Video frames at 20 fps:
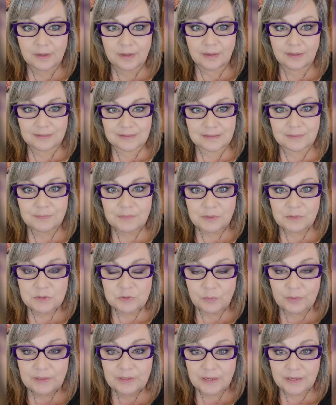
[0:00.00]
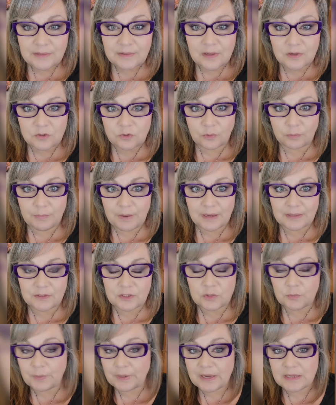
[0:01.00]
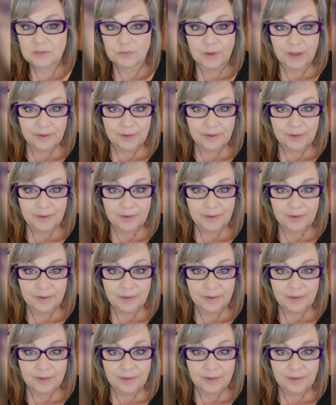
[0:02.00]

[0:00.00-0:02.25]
And sometimes we need those reminders because we